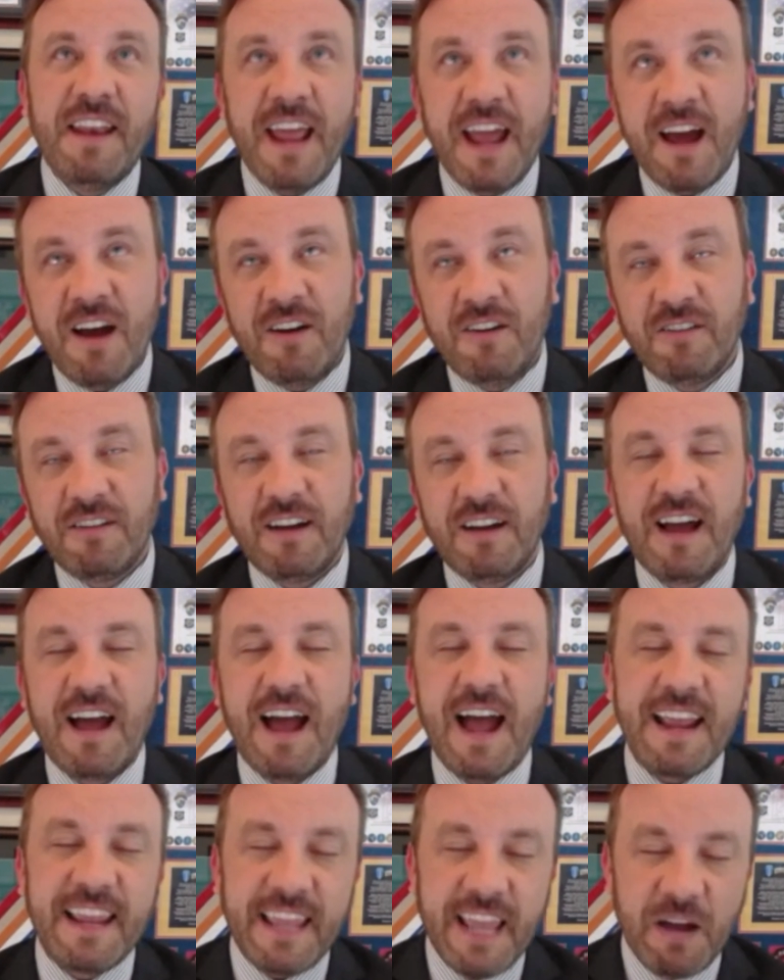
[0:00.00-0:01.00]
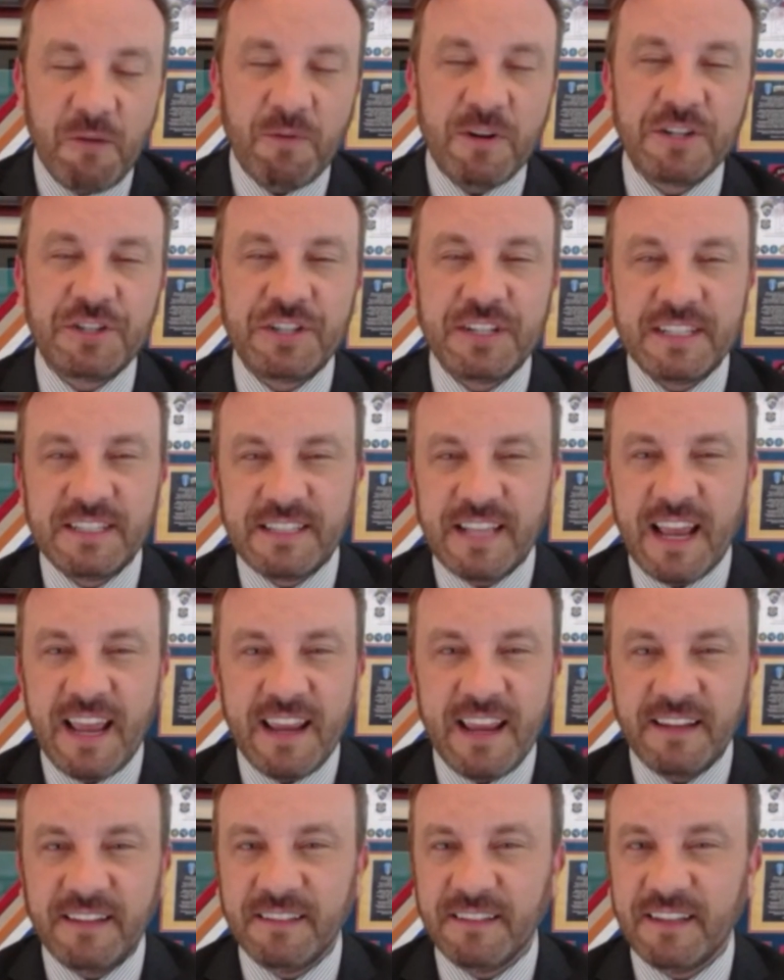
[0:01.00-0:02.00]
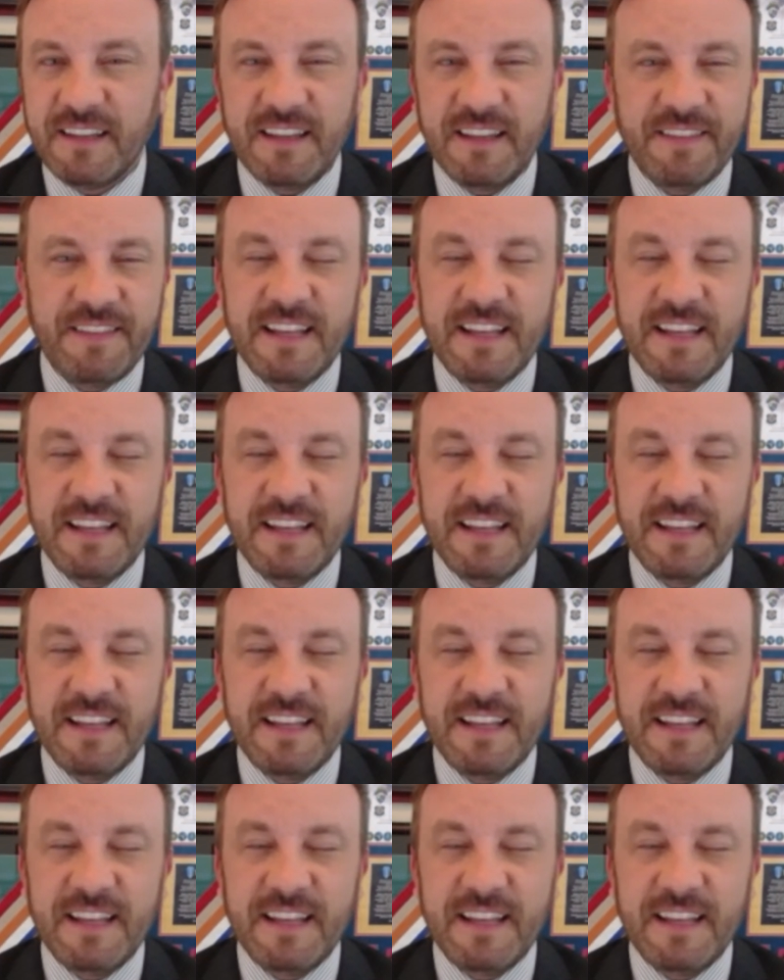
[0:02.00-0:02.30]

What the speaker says: Now, I get what she's saying.